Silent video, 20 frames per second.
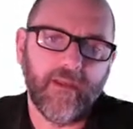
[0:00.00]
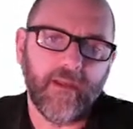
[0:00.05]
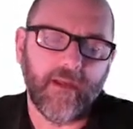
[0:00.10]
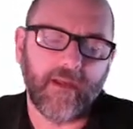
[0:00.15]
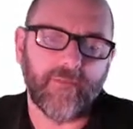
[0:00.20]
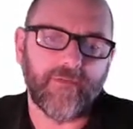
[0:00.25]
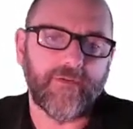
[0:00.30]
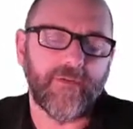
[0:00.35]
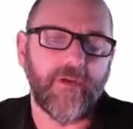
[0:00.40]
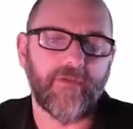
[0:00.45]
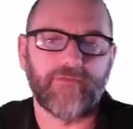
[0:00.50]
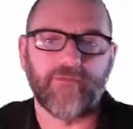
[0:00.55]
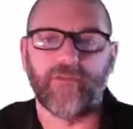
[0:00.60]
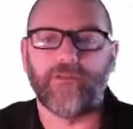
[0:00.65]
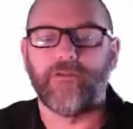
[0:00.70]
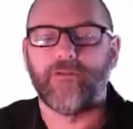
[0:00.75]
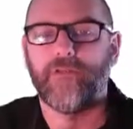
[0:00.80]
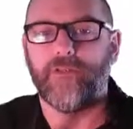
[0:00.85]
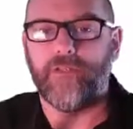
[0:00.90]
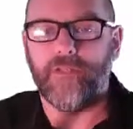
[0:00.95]
you have
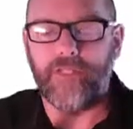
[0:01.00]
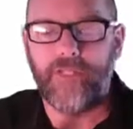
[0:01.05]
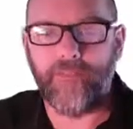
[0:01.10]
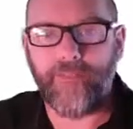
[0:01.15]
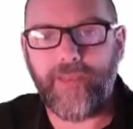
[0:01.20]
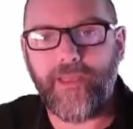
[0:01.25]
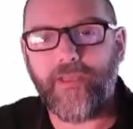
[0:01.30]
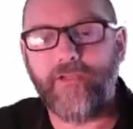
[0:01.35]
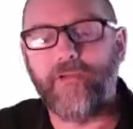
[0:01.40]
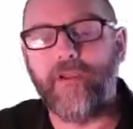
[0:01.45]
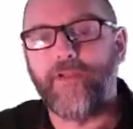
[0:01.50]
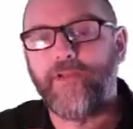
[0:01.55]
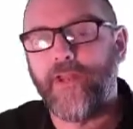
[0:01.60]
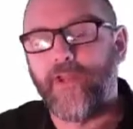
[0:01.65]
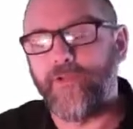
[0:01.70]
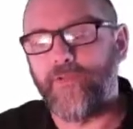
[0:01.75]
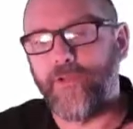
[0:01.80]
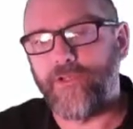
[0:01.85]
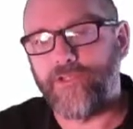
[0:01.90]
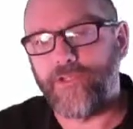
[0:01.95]
to, in the background
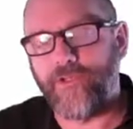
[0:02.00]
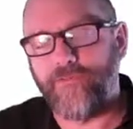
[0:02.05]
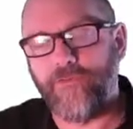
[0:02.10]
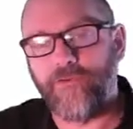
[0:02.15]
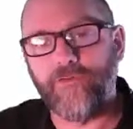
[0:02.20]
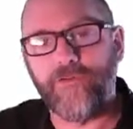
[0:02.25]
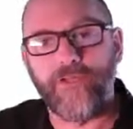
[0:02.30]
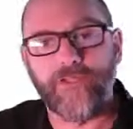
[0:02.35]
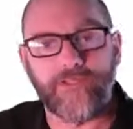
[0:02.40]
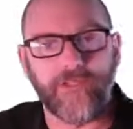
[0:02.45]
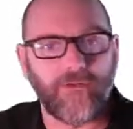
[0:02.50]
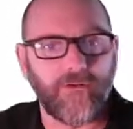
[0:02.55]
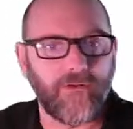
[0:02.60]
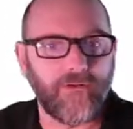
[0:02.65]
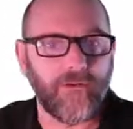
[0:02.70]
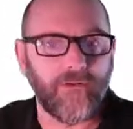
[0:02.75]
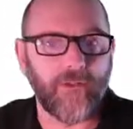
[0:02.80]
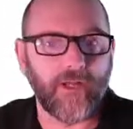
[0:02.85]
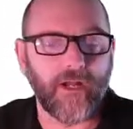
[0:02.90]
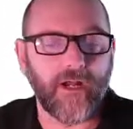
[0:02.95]
anyway, Java creates a
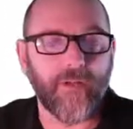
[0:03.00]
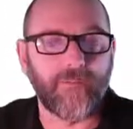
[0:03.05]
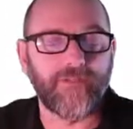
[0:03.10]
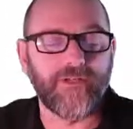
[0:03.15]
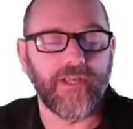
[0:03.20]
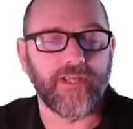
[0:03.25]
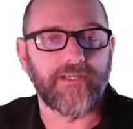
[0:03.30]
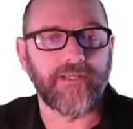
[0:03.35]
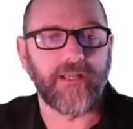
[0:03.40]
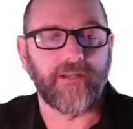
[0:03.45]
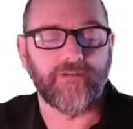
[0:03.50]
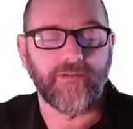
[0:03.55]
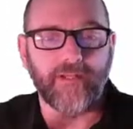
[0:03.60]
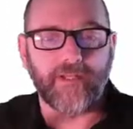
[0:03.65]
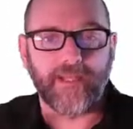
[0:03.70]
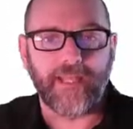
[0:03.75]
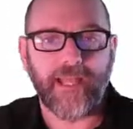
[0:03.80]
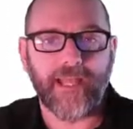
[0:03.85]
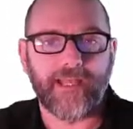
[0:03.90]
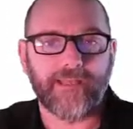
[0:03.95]
whole object out of a
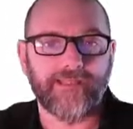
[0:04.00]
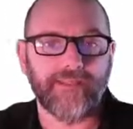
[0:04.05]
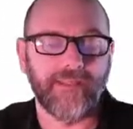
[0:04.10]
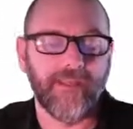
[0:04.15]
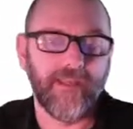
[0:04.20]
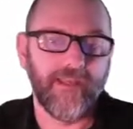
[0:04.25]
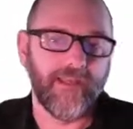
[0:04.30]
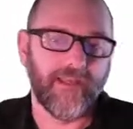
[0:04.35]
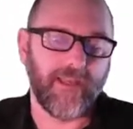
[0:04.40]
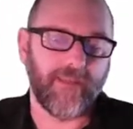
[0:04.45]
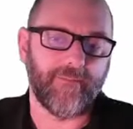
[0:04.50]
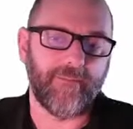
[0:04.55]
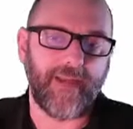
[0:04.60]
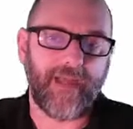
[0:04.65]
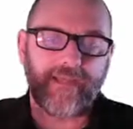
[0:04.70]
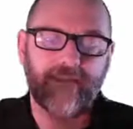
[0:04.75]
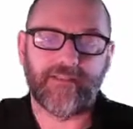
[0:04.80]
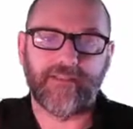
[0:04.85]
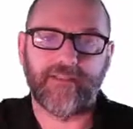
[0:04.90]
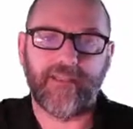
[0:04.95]
class and
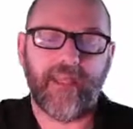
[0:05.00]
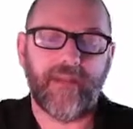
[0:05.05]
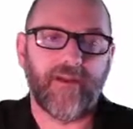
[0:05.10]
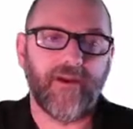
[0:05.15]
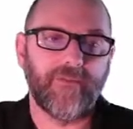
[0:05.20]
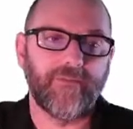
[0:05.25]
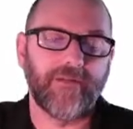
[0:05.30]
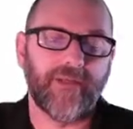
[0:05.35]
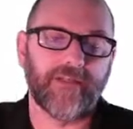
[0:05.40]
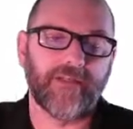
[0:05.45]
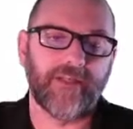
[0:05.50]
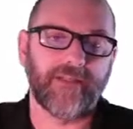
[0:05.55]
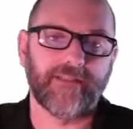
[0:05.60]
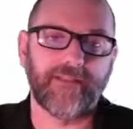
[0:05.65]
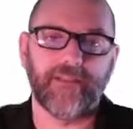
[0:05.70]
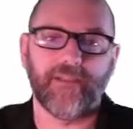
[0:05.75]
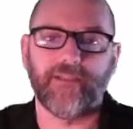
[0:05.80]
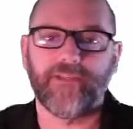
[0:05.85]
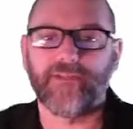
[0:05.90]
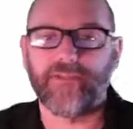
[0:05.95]
passes that object as
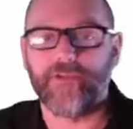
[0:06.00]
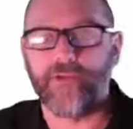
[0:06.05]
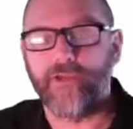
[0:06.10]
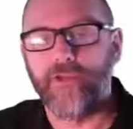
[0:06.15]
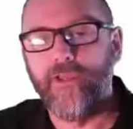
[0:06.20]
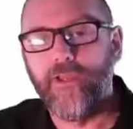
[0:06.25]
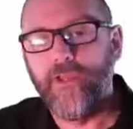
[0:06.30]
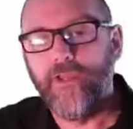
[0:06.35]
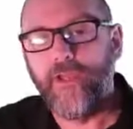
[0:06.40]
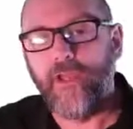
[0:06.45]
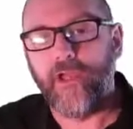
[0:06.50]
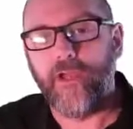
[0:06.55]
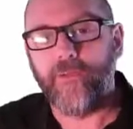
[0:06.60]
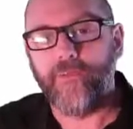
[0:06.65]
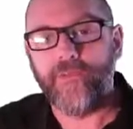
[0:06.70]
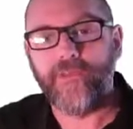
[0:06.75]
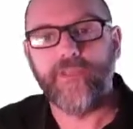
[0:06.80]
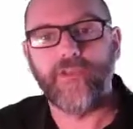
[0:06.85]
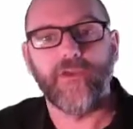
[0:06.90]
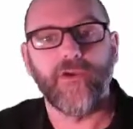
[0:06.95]
the listener.
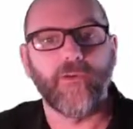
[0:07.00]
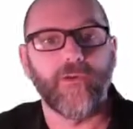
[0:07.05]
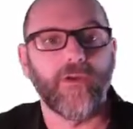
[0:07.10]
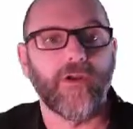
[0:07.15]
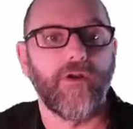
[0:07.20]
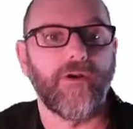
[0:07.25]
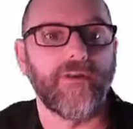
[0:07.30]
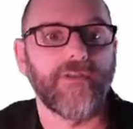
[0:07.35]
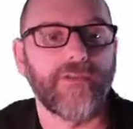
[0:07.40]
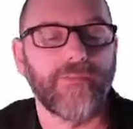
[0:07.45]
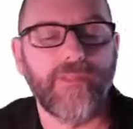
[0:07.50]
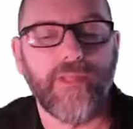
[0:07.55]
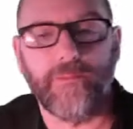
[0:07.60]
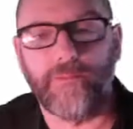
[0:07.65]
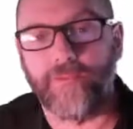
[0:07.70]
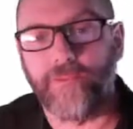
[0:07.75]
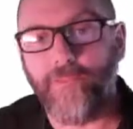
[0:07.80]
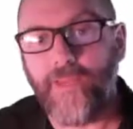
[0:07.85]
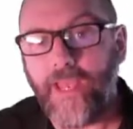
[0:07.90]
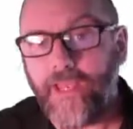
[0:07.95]
Here we're going to be
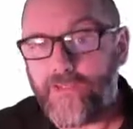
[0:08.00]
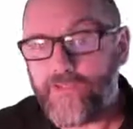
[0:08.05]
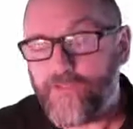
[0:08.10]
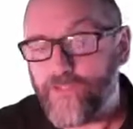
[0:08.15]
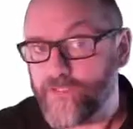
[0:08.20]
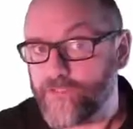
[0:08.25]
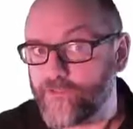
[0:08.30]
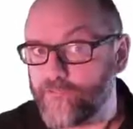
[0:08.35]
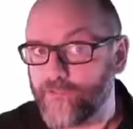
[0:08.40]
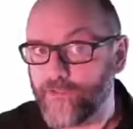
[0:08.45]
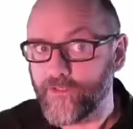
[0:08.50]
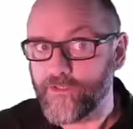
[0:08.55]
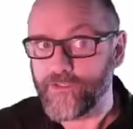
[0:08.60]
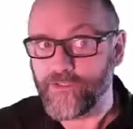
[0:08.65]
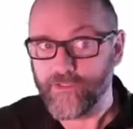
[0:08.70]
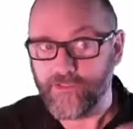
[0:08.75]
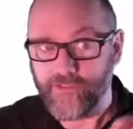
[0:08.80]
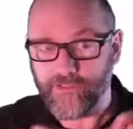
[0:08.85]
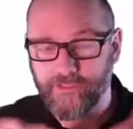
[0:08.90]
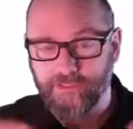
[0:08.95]
able to pass just a
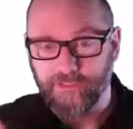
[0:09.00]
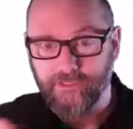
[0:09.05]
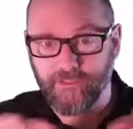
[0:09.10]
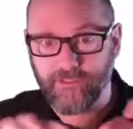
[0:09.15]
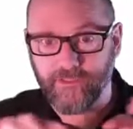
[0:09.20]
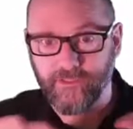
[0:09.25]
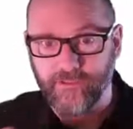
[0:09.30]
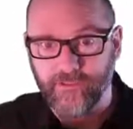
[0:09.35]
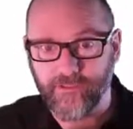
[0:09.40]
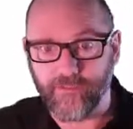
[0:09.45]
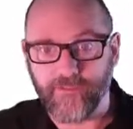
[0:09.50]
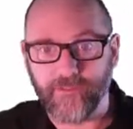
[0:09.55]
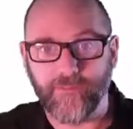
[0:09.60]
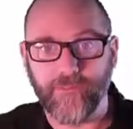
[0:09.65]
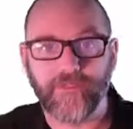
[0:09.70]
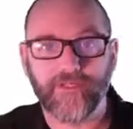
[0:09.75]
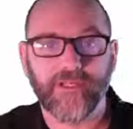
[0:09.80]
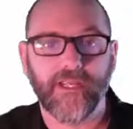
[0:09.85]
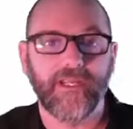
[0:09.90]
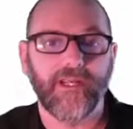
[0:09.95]
function, so it's a
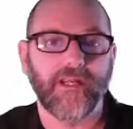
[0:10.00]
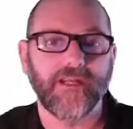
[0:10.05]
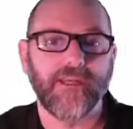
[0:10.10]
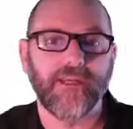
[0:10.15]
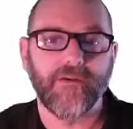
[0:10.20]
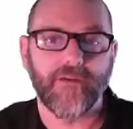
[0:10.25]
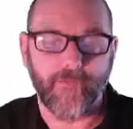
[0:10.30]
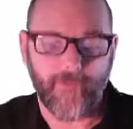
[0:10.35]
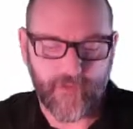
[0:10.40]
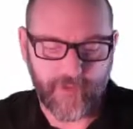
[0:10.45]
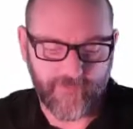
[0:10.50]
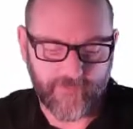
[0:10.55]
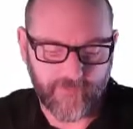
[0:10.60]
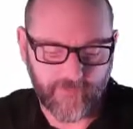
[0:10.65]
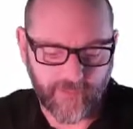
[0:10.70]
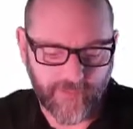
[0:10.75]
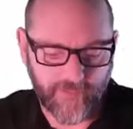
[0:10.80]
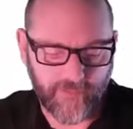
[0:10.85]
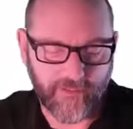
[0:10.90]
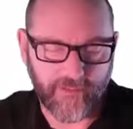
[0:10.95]
much kind of neater way of
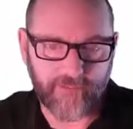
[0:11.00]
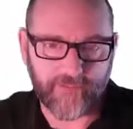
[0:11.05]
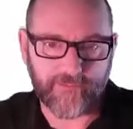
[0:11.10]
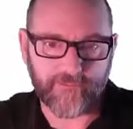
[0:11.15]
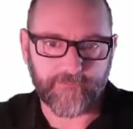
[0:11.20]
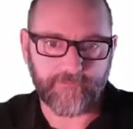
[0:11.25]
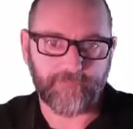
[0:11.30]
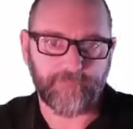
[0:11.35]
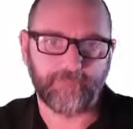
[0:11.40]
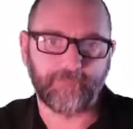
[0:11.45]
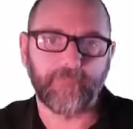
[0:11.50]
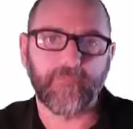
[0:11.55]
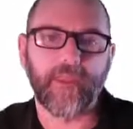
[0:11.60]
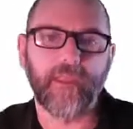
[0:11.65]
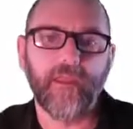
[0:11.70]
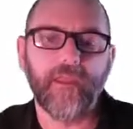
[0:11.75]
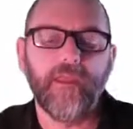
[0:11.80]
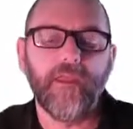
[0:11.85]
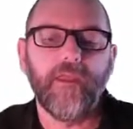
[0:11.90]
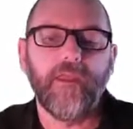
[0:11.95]
doing things.
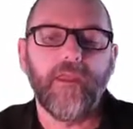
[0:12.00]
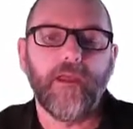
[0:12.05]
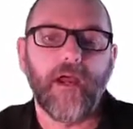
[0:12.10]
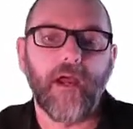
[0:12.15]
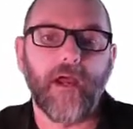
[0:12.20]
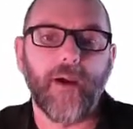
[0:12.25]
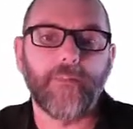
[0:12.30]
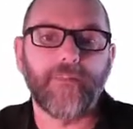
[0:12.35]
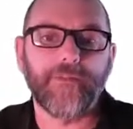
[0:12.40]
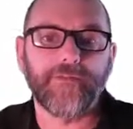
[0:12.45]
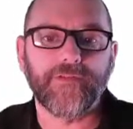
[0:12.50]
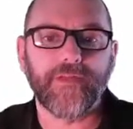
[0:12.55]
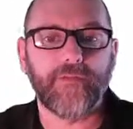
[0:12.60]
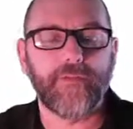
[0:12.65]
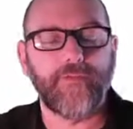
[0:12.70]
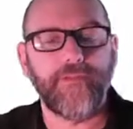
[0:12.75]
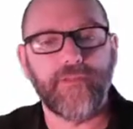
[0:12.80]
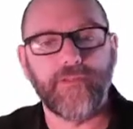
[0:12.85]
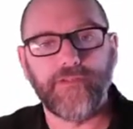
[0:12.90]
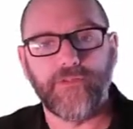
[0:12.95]
There's
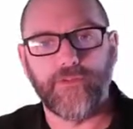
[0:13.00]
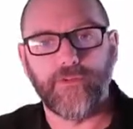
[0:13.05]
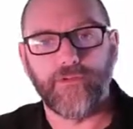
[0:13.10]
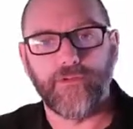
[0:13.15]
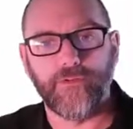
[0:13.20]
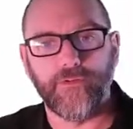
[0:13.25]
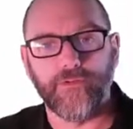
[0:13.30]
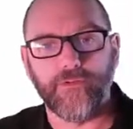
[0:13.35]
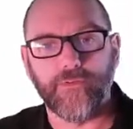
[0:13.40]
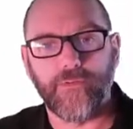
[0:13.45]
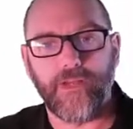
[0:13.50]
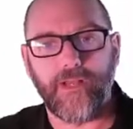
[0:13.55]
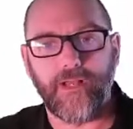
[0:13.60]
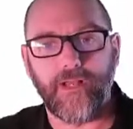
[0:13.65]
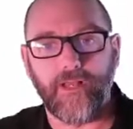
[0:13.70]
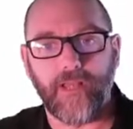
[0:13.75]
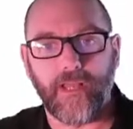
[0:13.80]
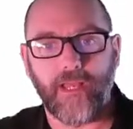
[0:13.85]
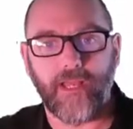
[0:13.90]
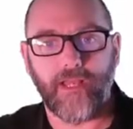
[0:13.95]
other things you can do as
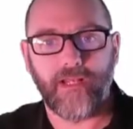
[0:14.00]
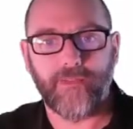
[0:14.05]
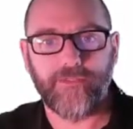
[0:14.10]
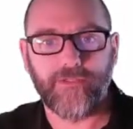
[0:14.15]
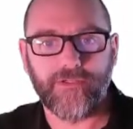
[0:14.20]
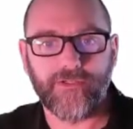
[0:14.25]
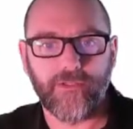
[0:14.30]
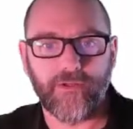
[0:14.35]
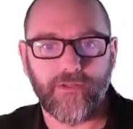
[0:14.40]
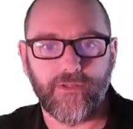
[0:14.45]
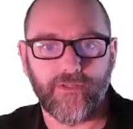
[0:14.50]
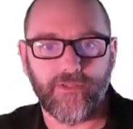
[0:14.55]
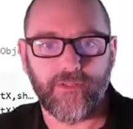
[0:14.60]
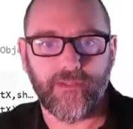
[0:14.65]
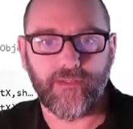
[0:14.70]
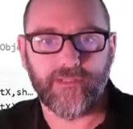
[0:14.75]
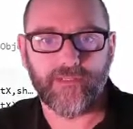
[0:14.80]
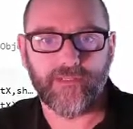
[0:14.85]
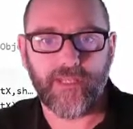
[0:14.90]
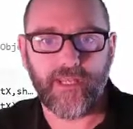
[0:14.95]
well. Let me show you
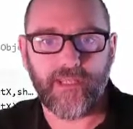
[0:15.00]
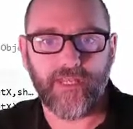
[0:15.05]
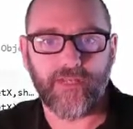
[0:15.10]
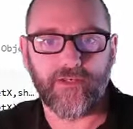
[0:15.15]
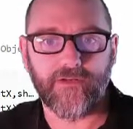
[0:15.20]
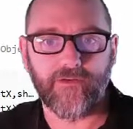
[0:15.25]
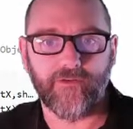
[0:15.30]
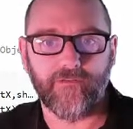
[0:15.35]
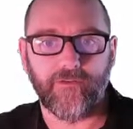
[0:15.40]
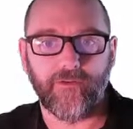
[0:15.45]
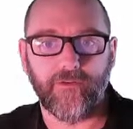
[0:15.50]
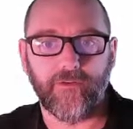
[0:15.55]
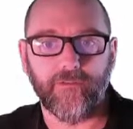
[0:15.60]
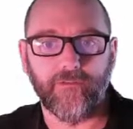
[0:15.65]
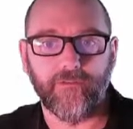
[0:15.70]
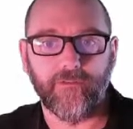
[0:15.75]
the set interval